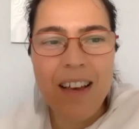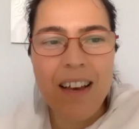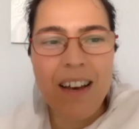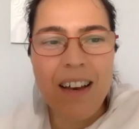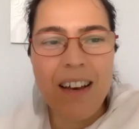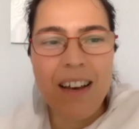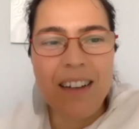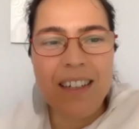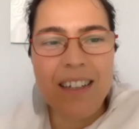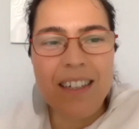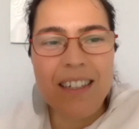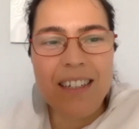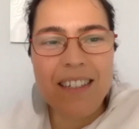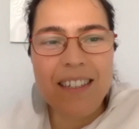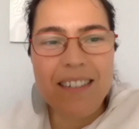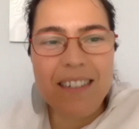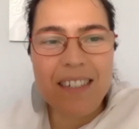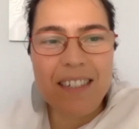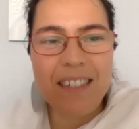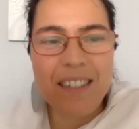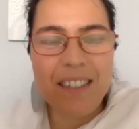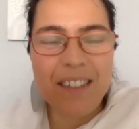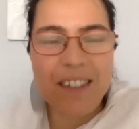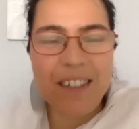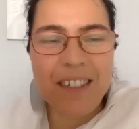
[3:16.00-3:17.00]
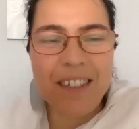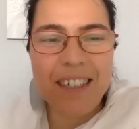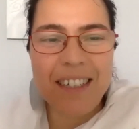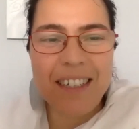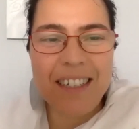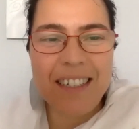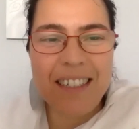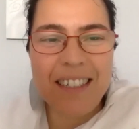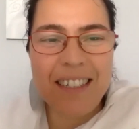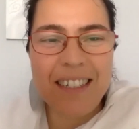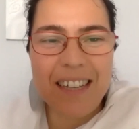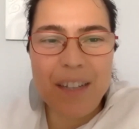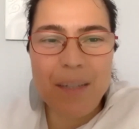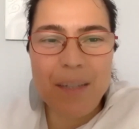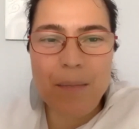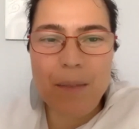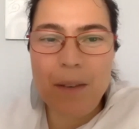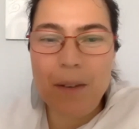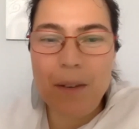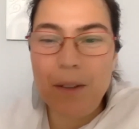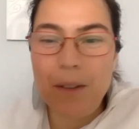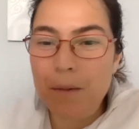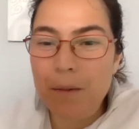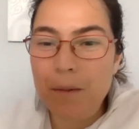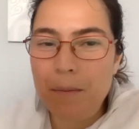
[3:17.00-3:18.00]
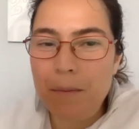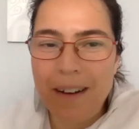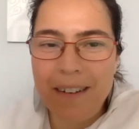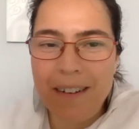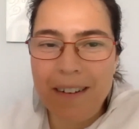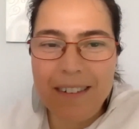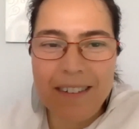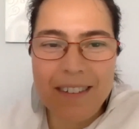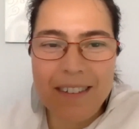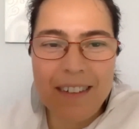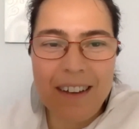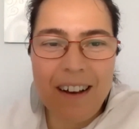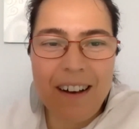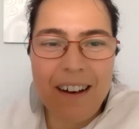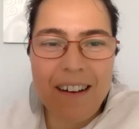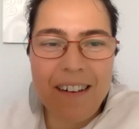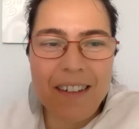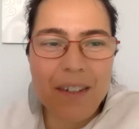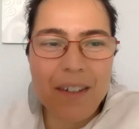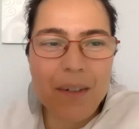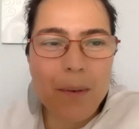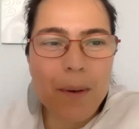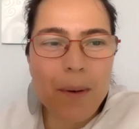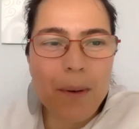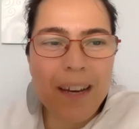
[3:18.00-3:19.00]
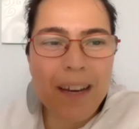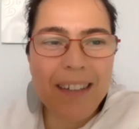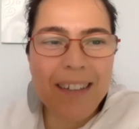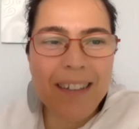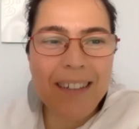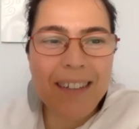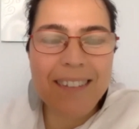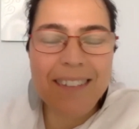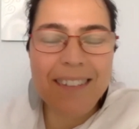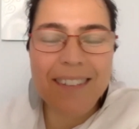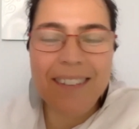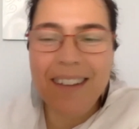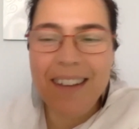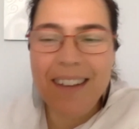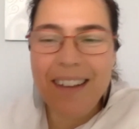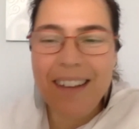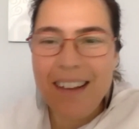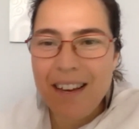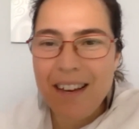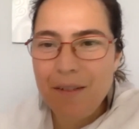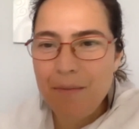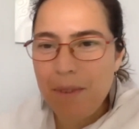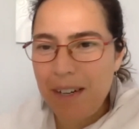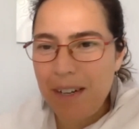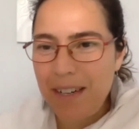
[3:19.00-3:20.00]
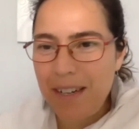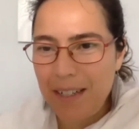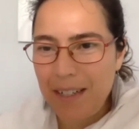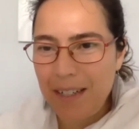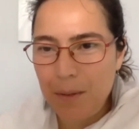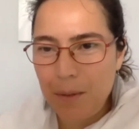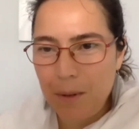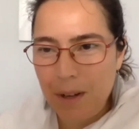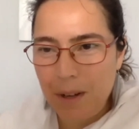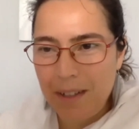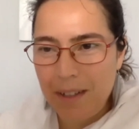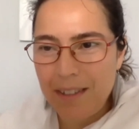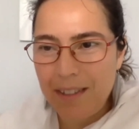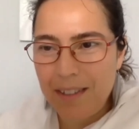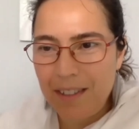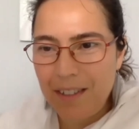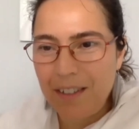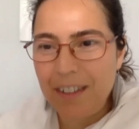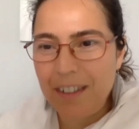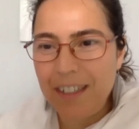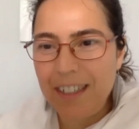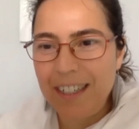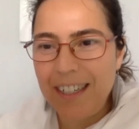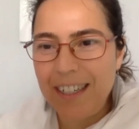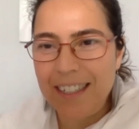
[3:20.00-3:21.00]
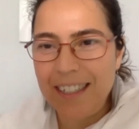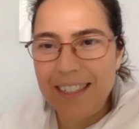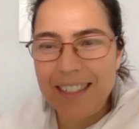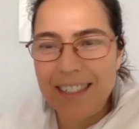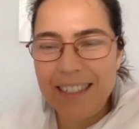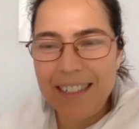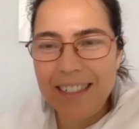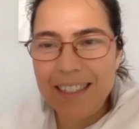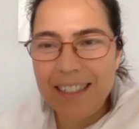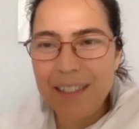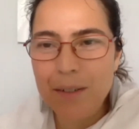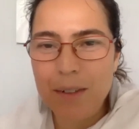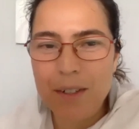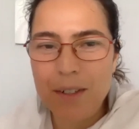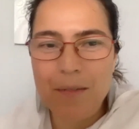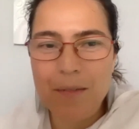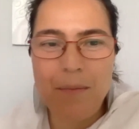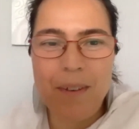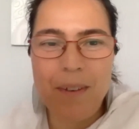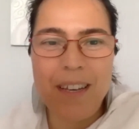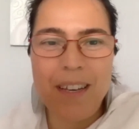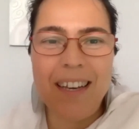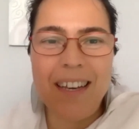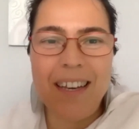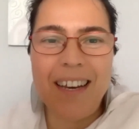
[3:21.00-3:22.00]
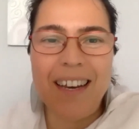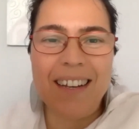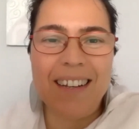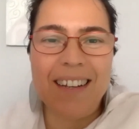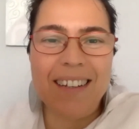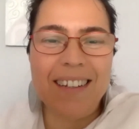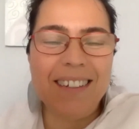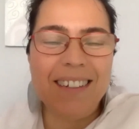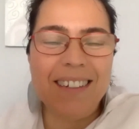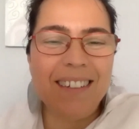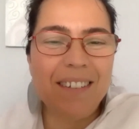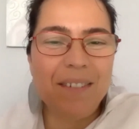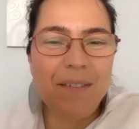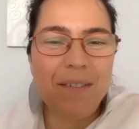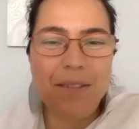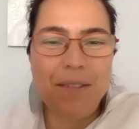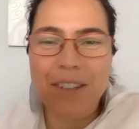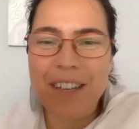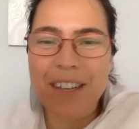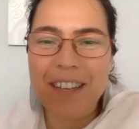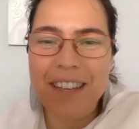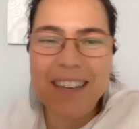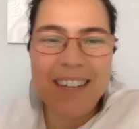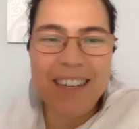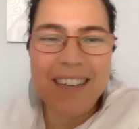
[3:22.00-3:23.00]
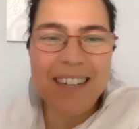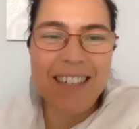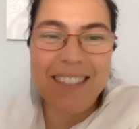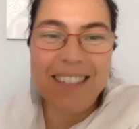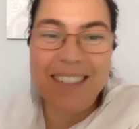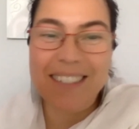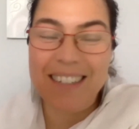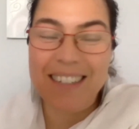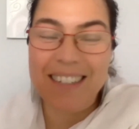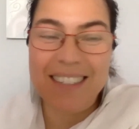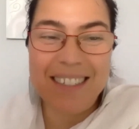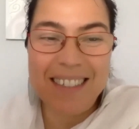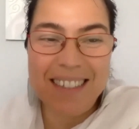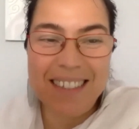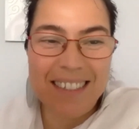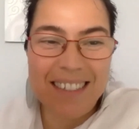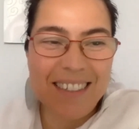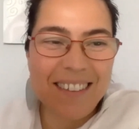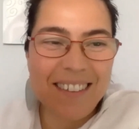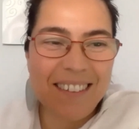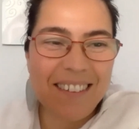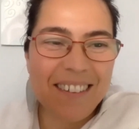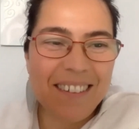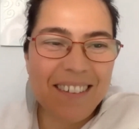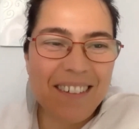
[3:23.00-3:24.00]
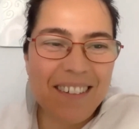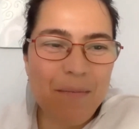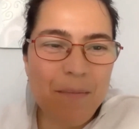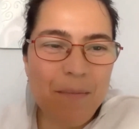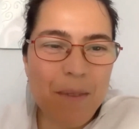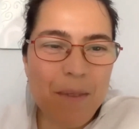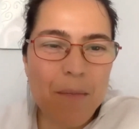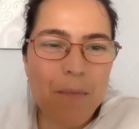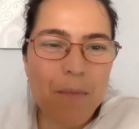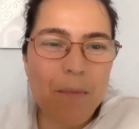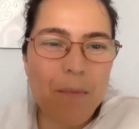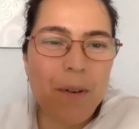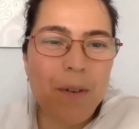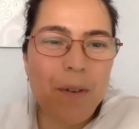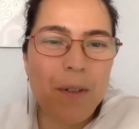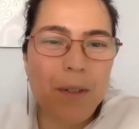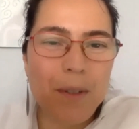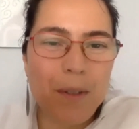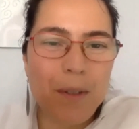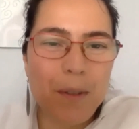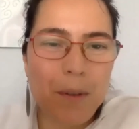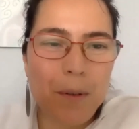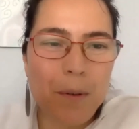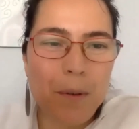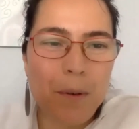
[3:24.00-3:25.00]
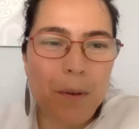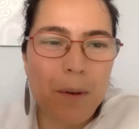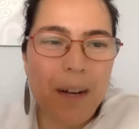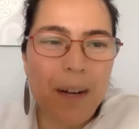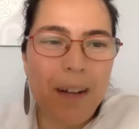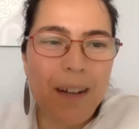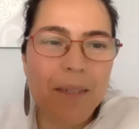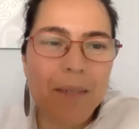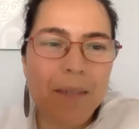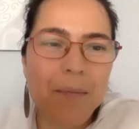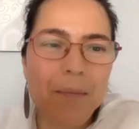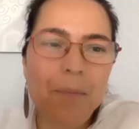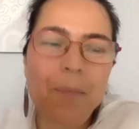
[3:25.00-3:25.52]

On his return, he tells me all about how it went, but there's one story that sticks with me and for years, and I still remember so well.